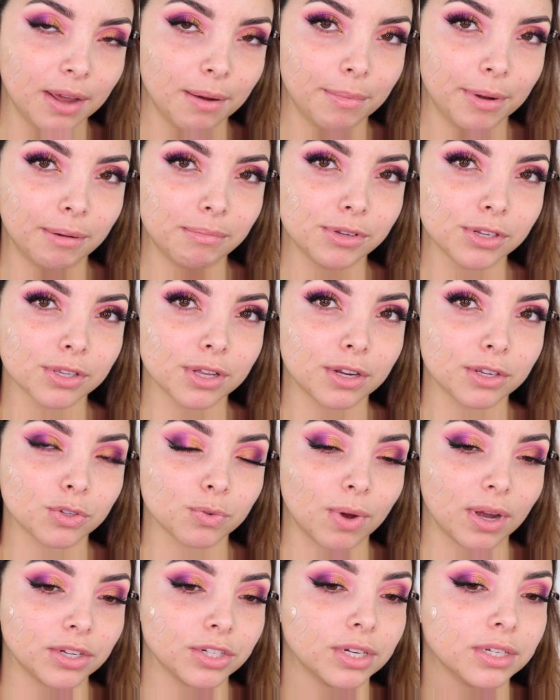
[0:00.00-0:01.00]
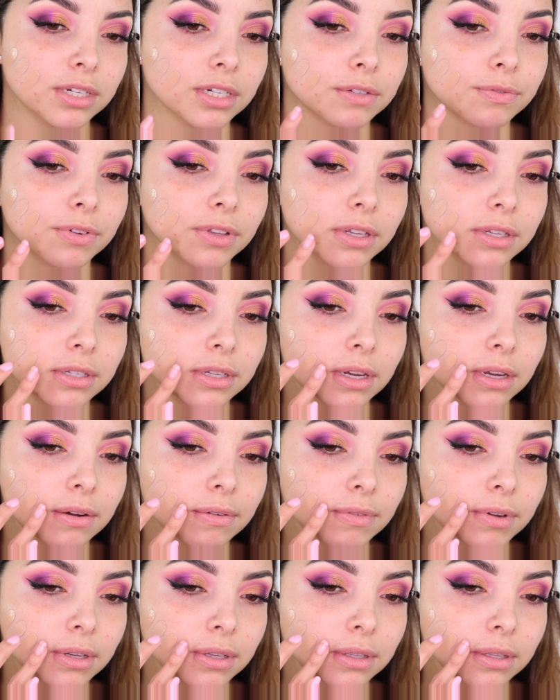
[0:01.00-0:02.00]
But I'm just gonna swatch it just for the sake
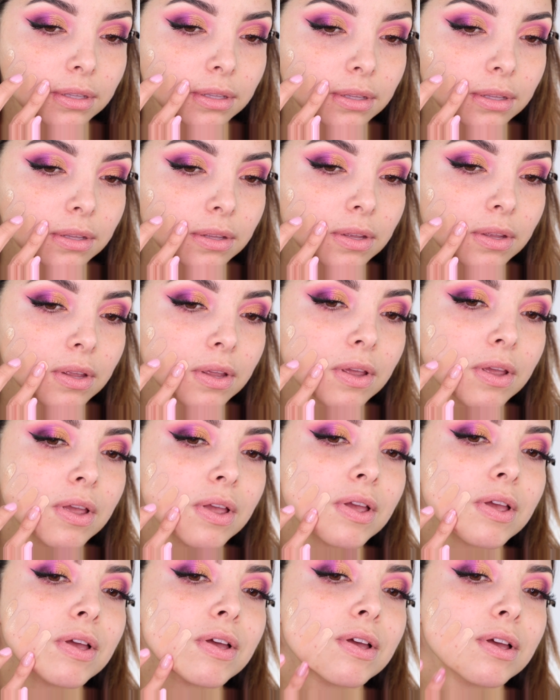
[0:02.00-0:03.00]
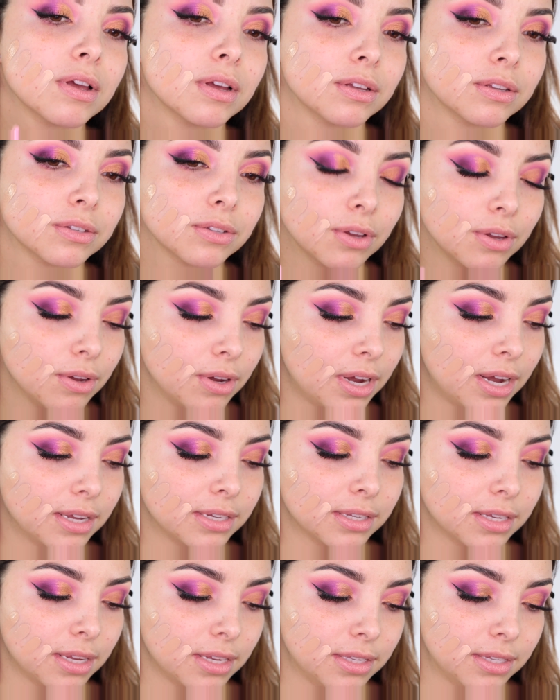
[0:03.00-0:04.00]
of it, so you
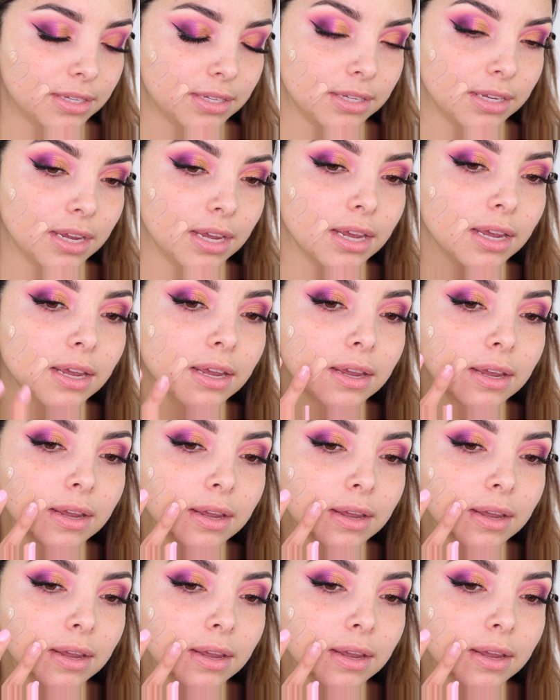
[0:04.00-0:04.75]
guys can see